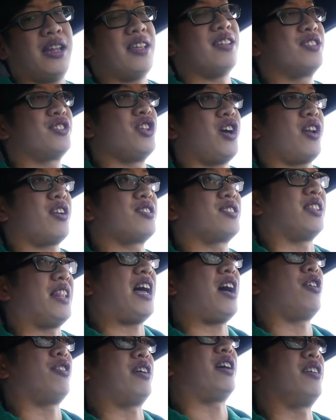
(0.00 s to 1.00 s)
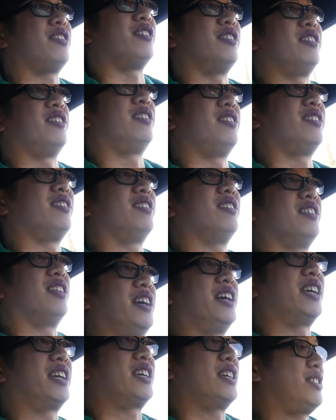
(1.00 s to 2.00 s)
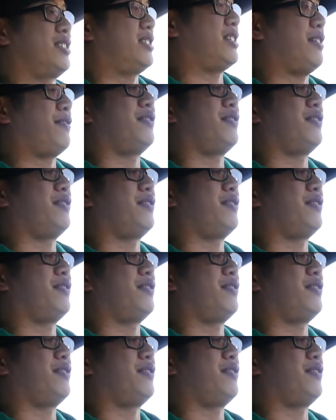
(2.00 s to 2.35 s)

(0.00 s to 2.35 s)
It's not as loud either. Like it's